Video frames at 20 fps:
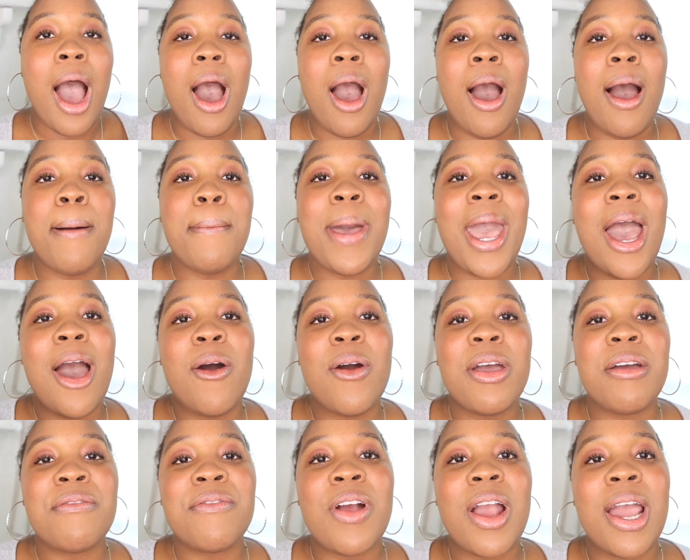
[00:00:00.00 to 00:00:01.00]

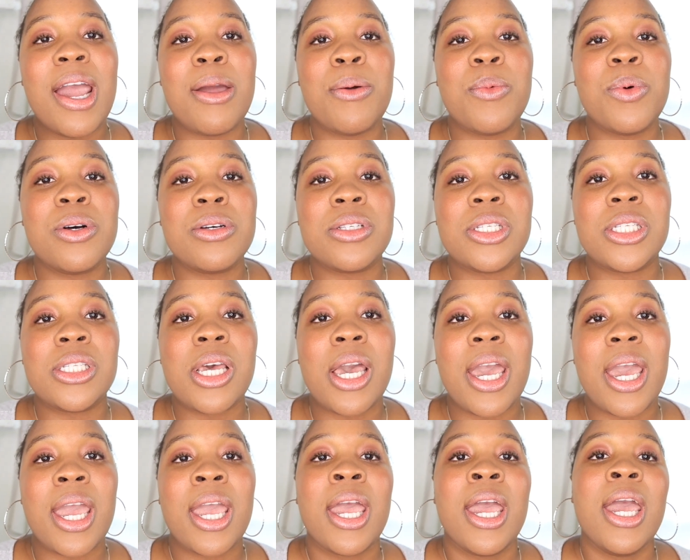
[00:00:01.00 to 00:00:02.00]
However, I will
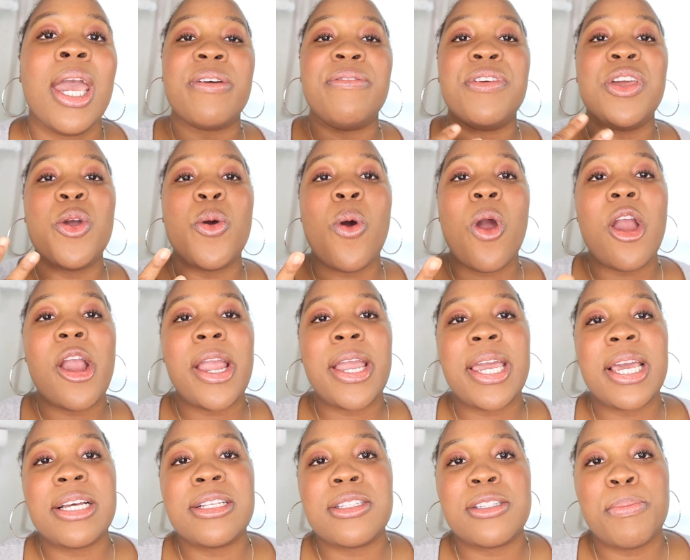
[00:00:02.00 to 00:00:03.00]
say, if you are
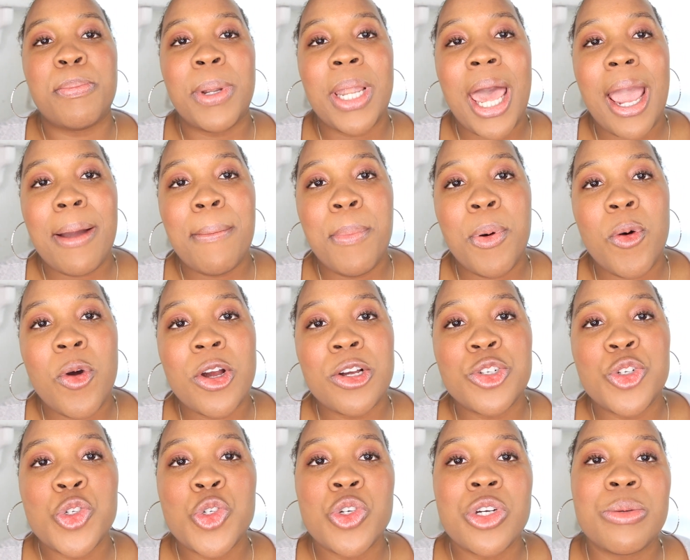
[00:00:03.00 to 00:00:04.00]
against black pore
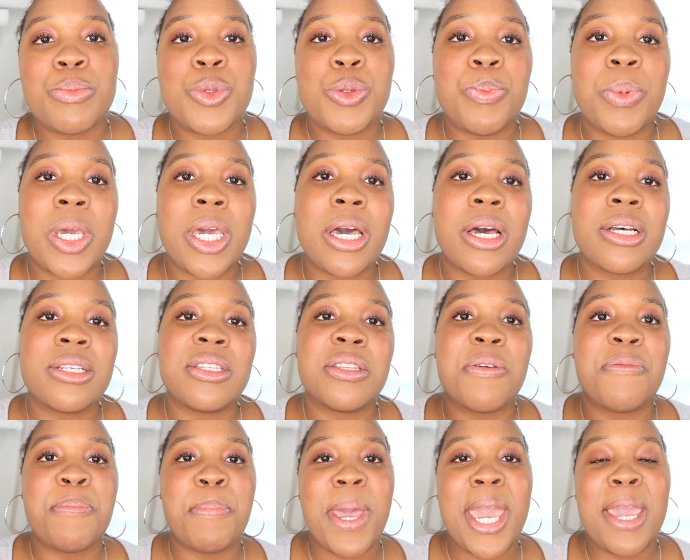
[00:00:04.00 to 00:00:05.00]
strips because
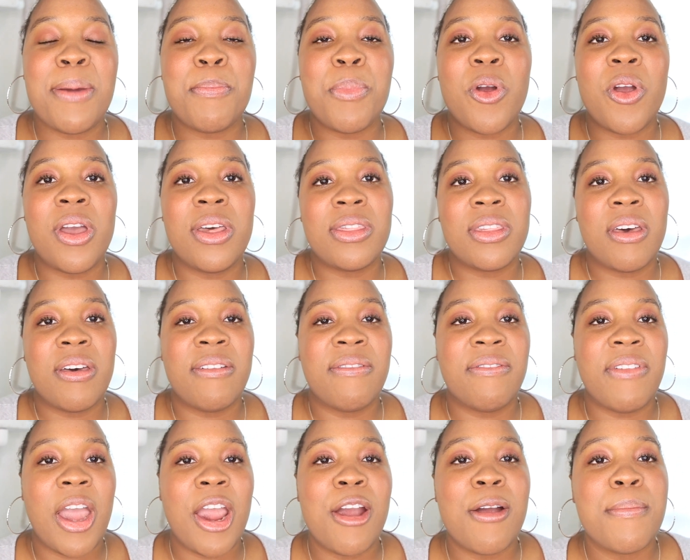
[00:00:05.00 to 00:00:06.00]
of paper and the
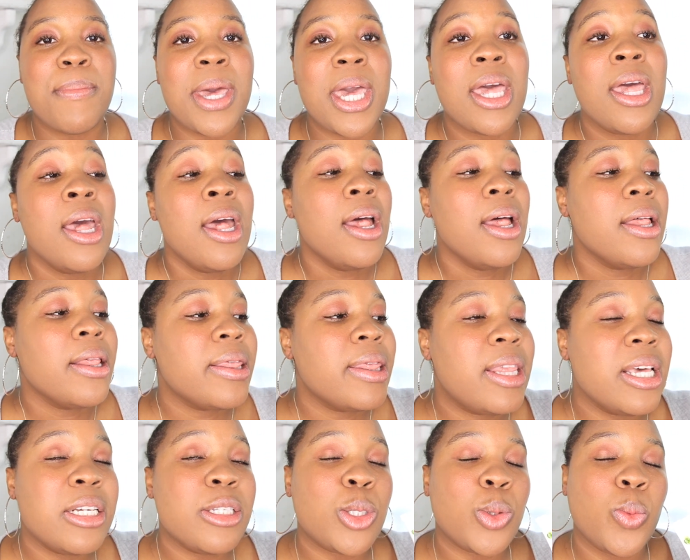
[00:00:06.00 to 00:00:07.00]
environment,
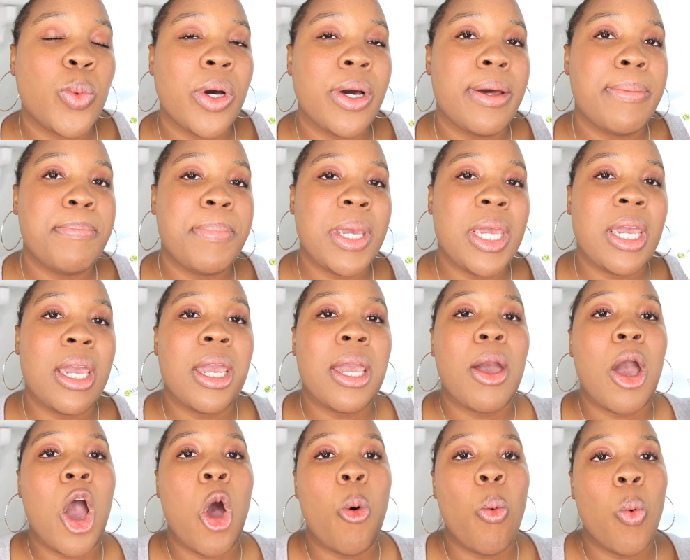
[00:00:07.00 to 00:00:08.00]
this would
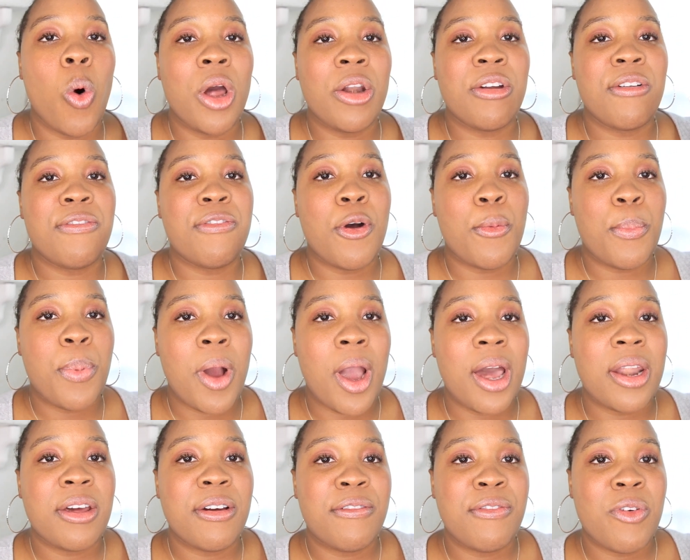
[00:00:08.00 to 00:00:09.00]
be a wonderful
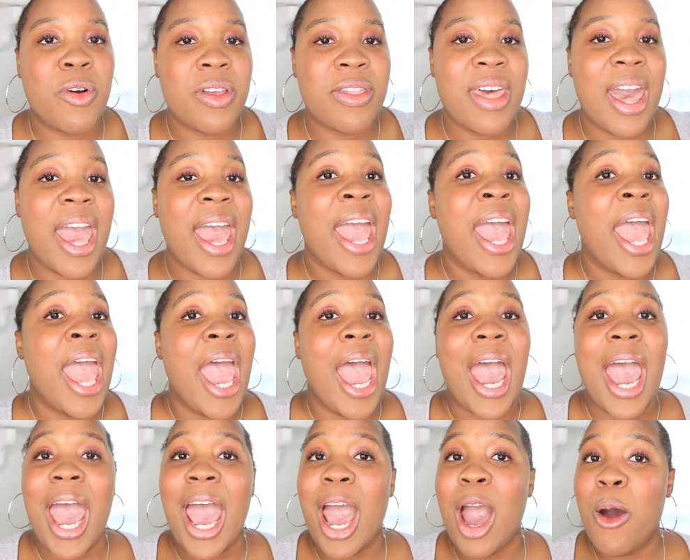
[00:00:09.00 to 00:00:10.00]
product for that.
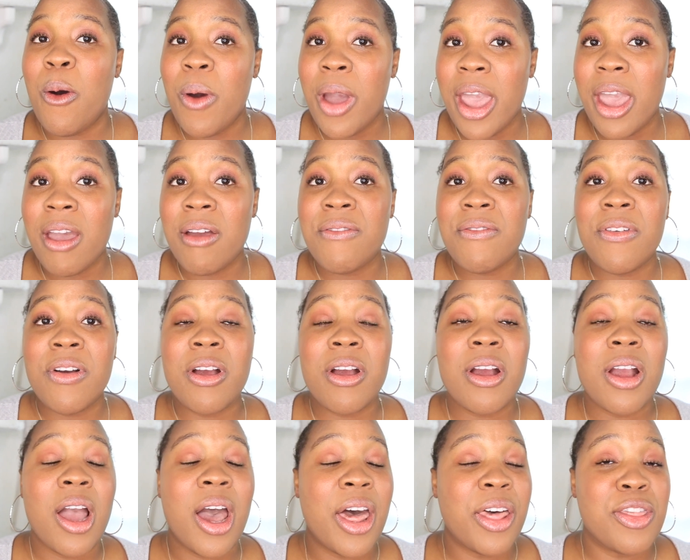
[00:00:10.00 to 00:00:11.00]

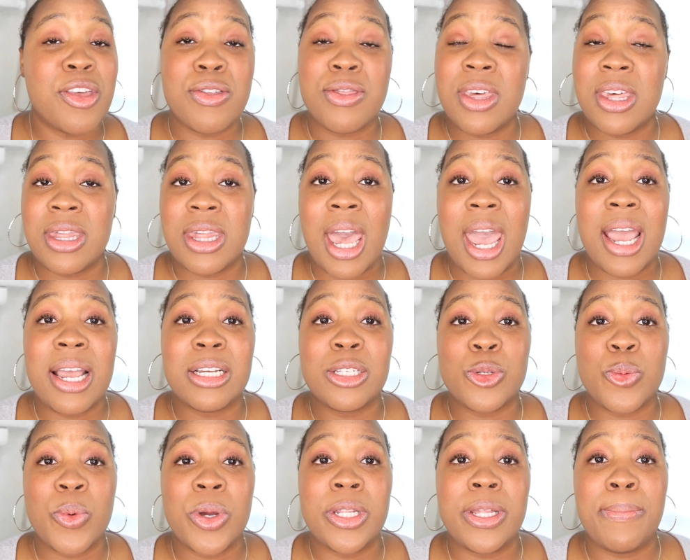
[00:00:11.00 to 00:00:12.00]
However, other than that,
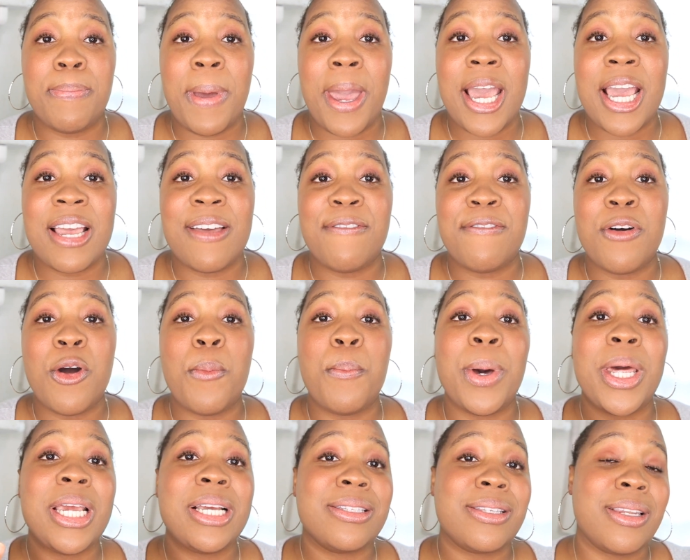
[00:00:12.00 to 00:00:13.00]
it's really painful,
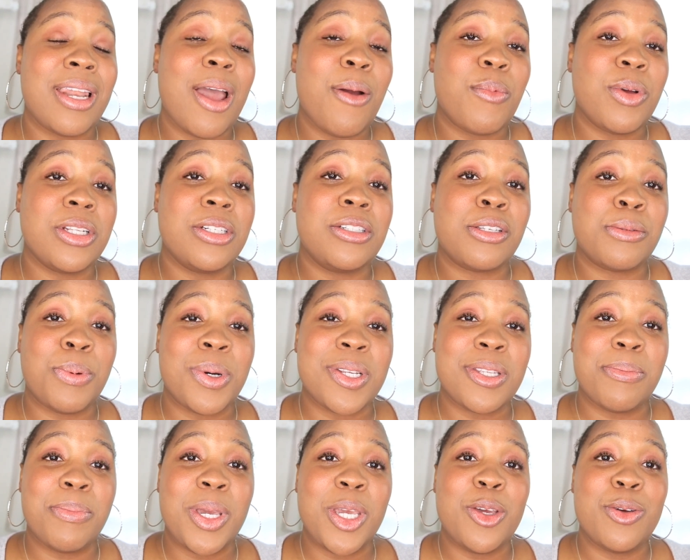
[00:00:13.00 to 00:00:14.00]
but it's not really supposed
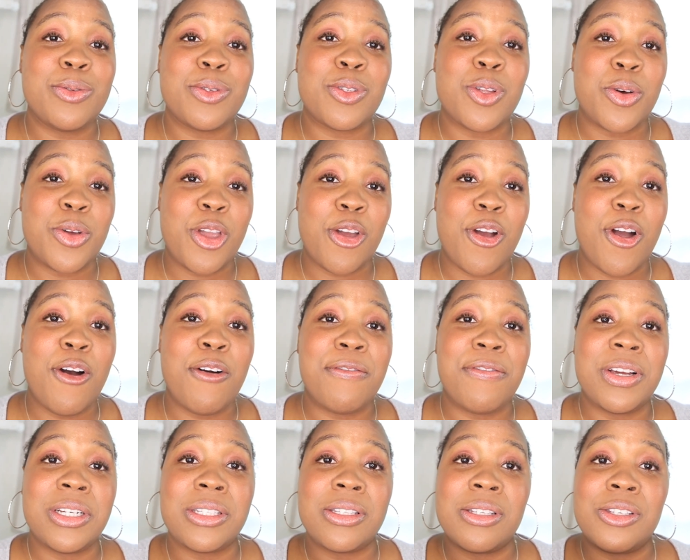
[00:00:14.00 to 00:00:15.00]
to be used on your whole
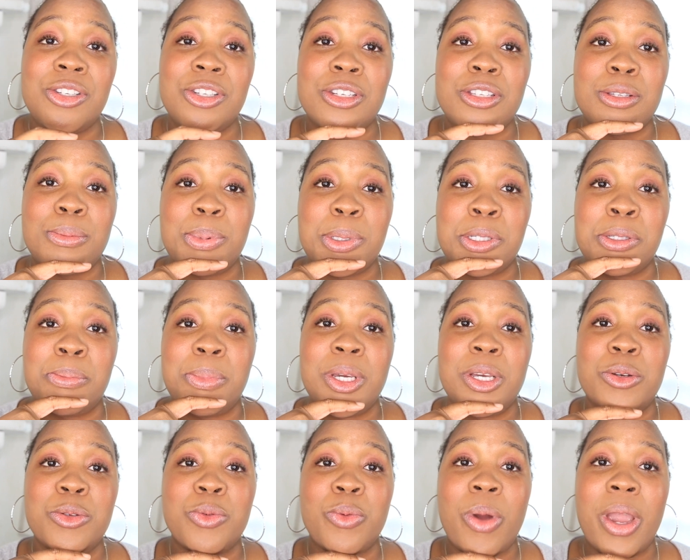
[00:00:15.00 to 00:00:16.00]
face. It's just supposed to be
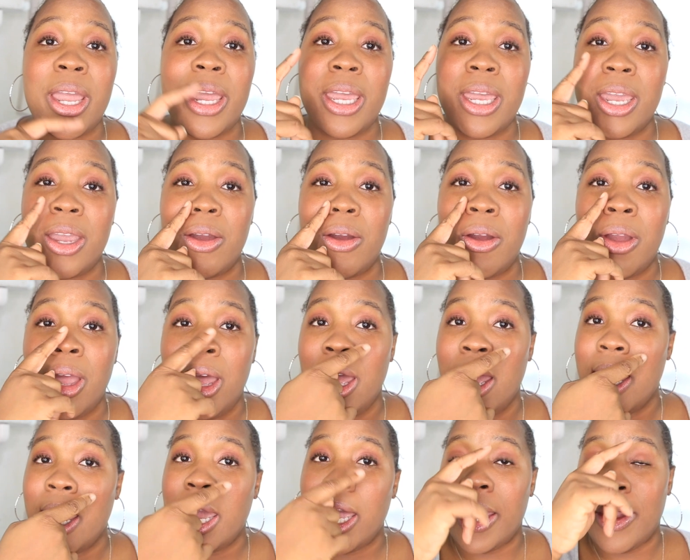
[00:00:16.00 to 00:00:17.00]
used right here,
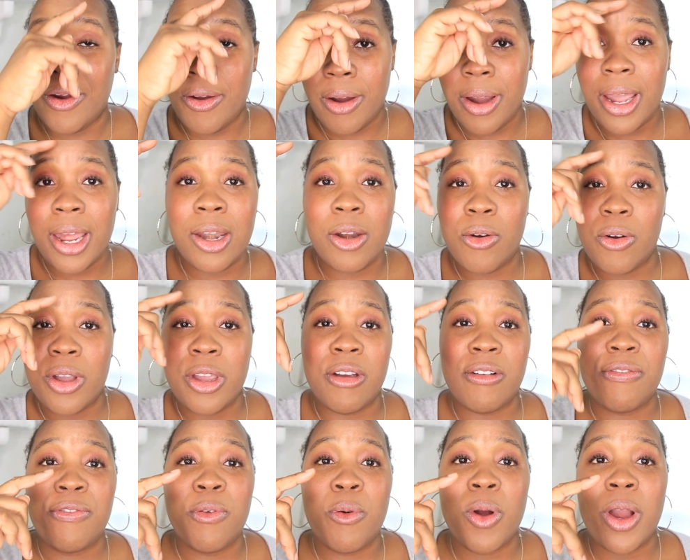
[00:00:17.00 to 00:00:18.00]
here, and on your
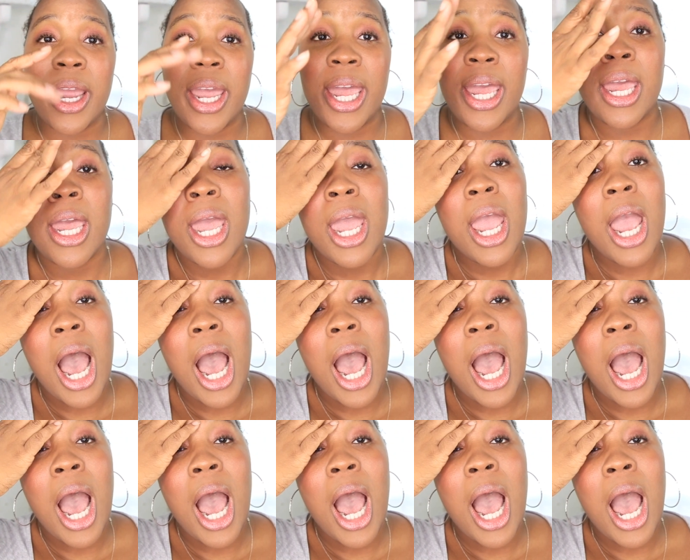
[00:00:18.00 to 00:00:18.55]
forehead.